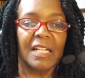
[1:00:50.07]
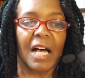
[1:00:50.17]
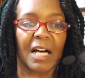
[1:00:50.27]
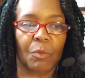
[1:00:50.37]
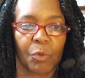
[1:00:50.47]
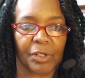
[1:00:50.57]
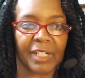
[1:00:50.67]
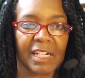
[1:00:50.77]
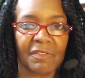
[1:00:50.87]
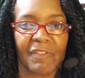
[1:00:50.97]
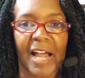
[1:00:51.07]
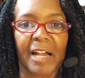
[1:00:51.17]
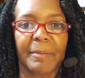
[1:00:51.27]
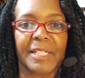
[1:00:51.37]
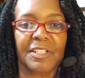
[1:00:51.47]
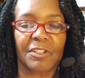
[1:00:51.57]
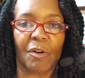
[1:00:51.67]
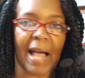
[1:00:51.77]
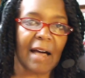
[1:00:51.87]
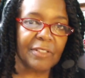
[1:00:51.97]
a work environment to know
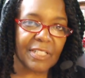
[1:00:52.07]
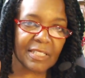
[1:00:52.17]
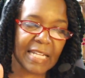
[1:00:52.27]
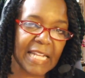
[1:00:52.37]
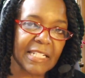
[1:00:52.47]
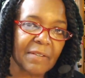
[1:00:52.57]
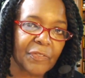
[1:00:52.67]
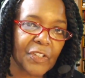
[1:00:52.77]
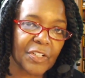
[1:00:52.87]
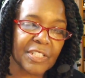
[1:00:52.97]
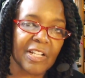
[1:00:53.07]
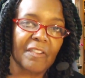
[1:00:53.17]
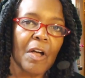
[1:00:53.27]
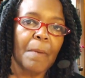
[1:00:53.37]
how to stand up for yourself,